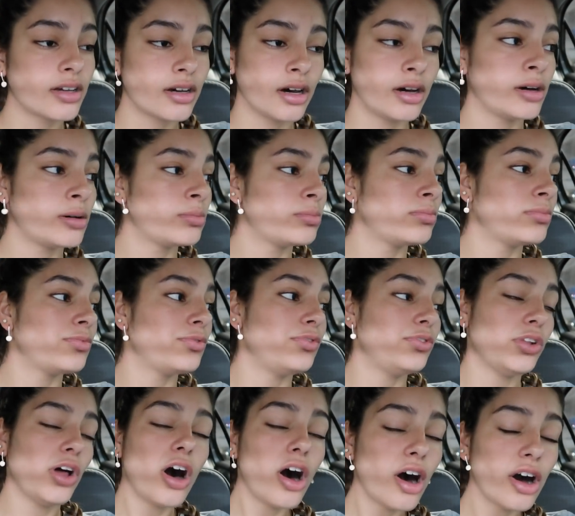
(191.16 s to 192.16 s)
to come
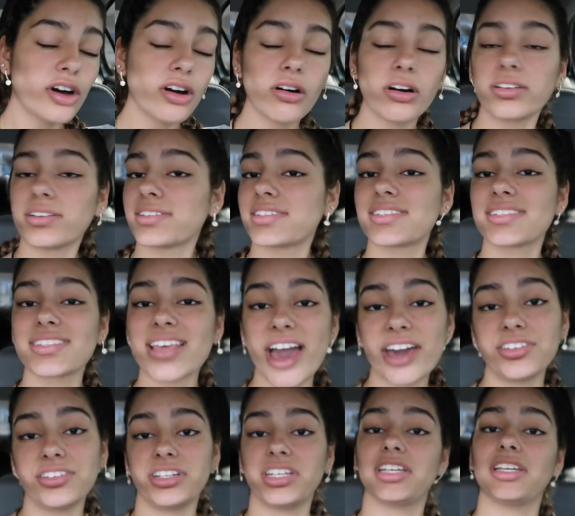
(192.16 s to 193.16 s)
vlog on a
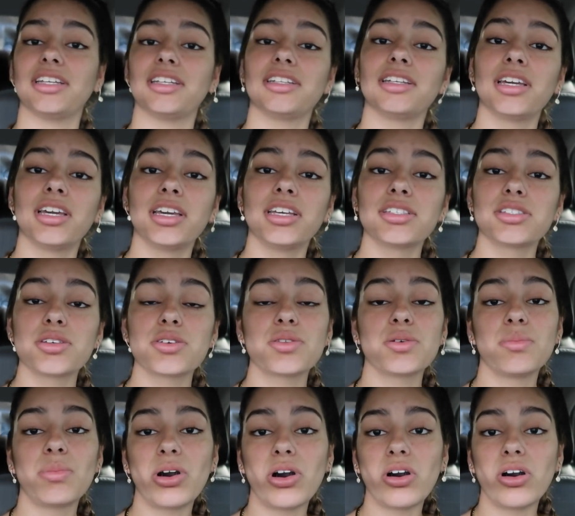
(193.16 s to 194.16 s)
Saturday to
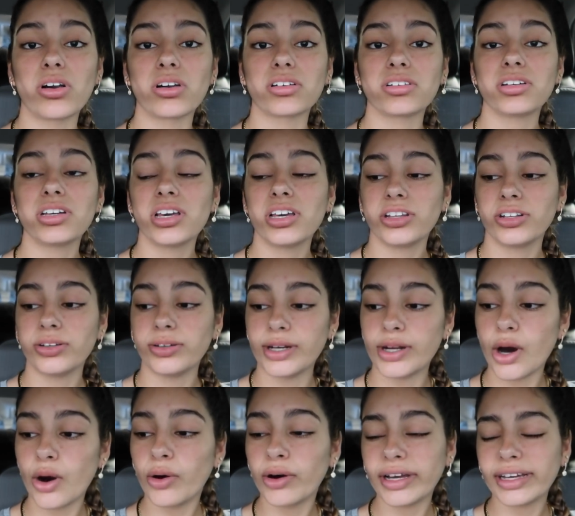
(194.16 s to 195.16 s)
the mall
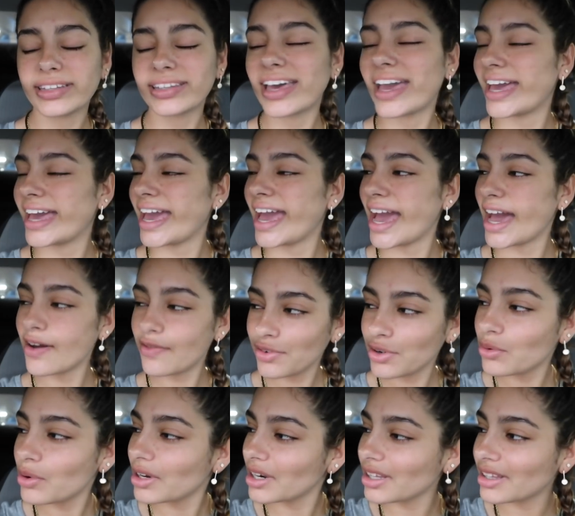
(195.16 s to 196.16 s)
knowing that
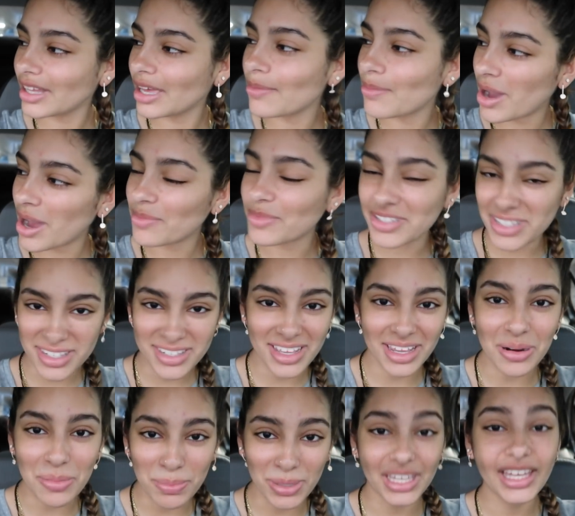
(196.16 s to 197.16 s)
everyone and their mamas is
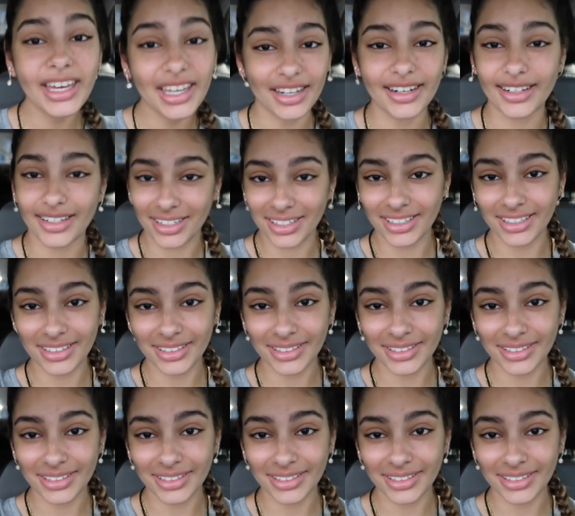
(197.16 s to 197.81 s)
gonna be here.